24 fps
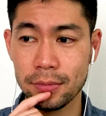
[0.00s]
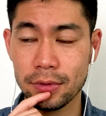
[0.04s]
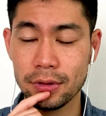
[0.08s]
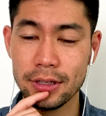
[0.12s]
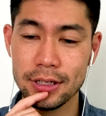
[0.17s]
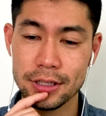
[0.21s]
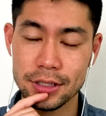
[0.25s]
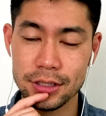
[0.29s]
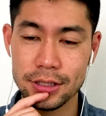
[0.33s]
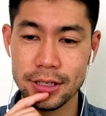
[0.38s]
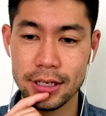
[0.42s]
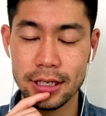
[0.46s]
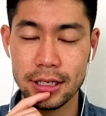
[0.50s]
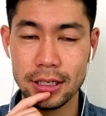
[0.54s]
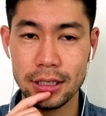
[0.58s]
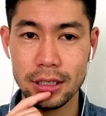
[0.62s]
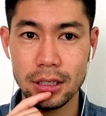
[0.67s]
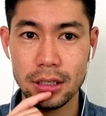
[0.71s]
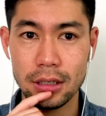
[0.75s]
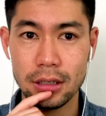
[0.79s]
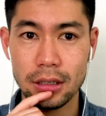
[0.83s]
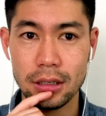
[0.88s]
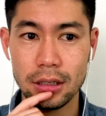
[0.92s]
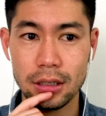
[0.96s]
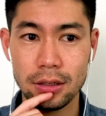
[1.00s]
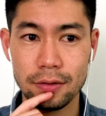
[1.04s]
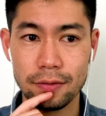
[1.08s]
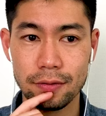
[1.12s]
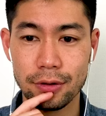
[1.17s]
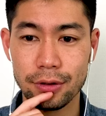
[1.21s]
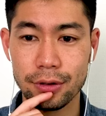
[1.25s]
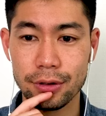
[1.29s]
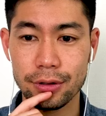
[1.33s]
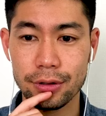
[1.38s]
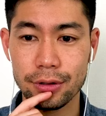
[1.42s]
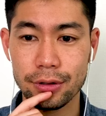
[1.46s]
let's say, if
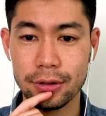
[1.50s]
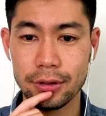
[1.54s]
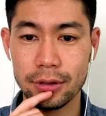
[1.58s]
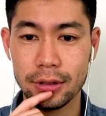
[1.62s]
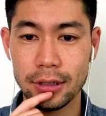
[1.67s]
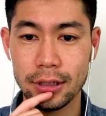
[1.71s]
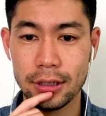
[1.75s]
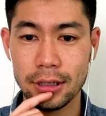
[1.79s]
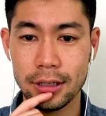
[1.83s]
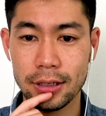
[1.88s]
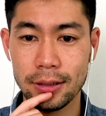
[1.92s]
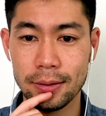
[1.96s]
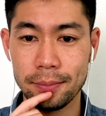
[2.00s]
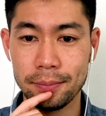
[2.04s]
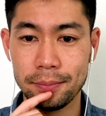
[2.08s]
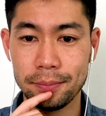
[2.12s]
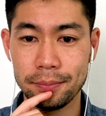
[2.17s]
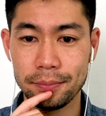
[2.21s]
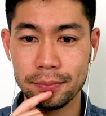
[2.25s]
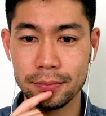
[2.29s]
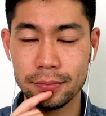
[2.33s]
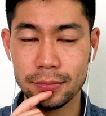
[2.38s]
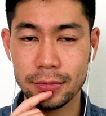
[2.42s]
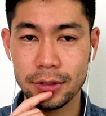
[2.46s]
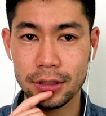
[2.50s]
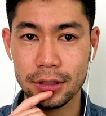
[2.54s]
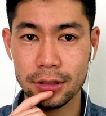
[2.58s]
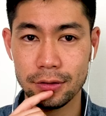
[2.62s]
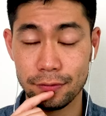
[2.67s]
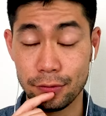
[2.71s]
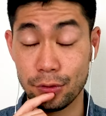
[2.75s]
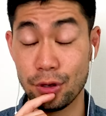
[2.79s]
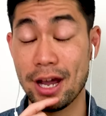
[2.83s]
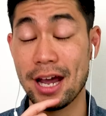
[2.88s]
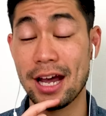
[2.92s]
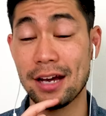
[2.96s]
you
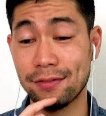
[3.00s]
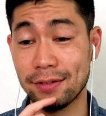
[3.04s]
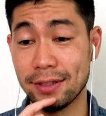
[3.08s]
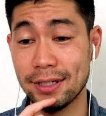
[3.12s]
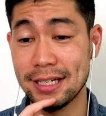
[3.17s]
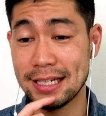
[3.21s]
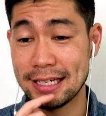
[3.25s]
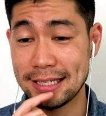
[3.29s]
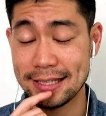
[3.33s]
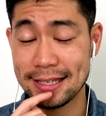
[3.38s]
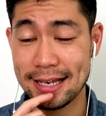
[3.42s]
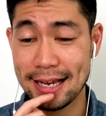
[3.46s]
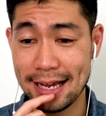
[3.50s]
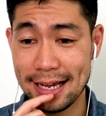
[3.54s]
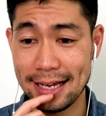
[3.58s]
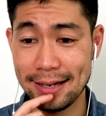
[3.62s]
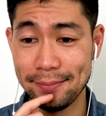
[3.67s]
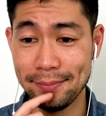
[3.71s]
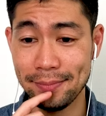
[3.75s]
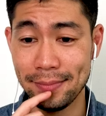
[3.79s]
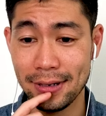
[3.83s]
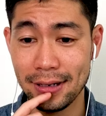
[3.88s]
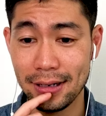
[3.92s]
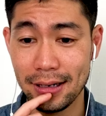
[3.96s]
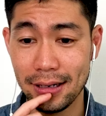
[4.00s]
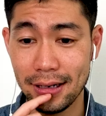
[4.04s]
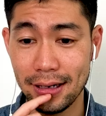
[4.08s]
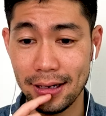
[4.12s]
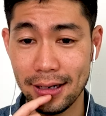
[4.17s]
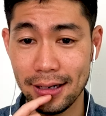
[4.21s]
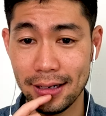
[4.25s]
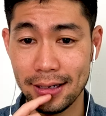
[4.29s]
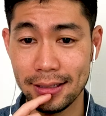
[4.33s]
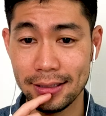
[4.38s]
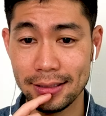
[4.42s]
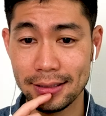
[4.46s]
have an exam
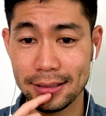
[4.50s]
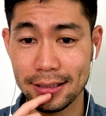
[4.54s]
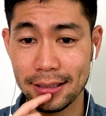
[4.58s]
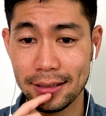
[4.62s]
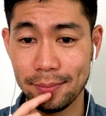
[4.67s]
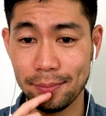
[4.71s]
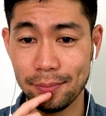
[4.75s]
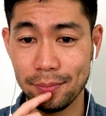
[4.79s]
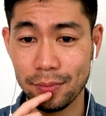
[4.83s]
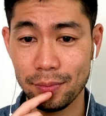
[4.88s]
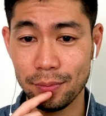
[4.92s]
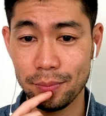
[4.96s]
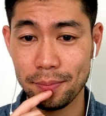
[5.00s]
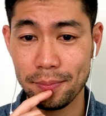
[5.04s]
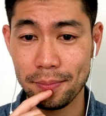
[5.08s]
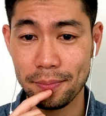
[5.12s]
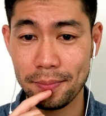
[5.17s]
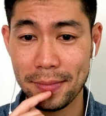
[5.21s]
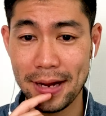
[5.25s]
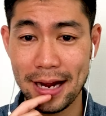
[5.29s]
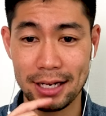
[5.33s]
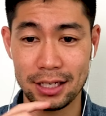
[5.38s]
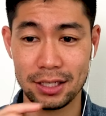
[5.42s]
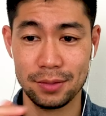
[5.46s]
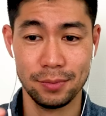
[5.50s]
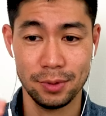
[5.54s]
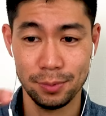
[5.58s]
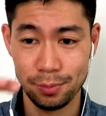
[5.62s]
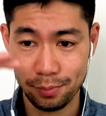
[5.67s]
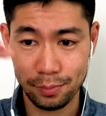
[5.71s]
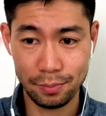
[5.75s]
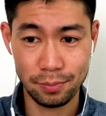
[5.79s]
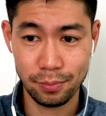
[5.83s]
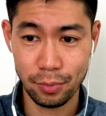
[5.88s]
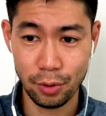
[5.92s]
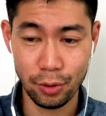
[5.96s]
and
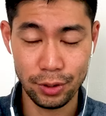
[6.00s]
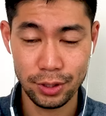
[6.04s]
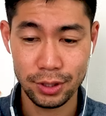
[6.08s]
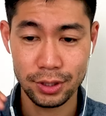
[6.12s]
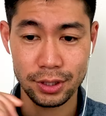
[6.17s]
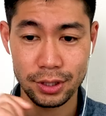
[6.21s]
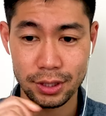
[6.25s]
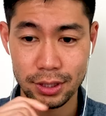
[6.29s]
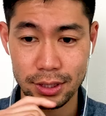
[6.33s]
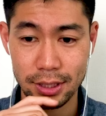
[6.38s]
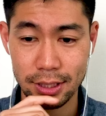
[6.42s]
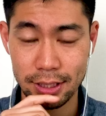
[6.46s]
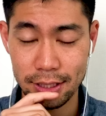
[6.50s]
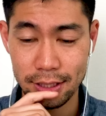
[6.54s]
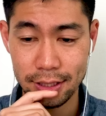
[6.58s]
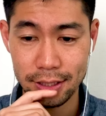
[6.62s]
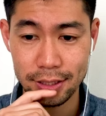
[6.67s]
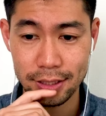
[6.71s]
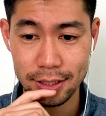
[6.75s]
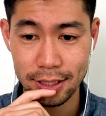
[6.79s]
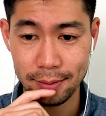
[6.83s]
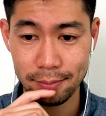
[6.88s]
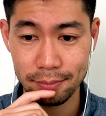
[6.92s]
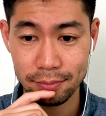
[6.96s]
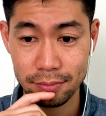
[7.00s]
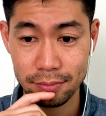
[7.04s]
maximum points is